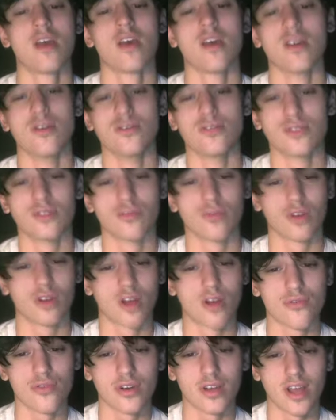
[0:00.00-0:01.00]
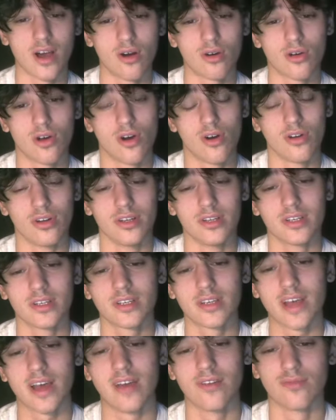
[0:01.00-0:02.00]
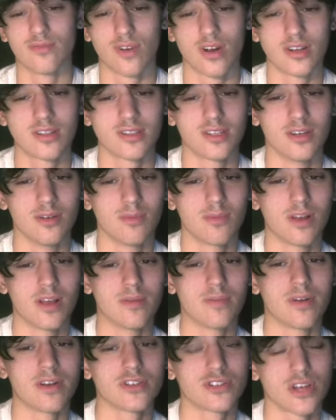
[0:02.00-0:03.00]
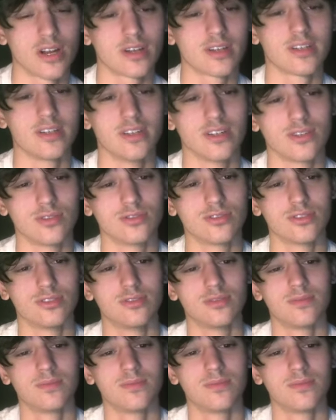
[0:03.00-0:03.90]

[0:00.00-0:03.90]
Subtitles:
who's a recovering alcoholic and writer played by Jack Nicholson.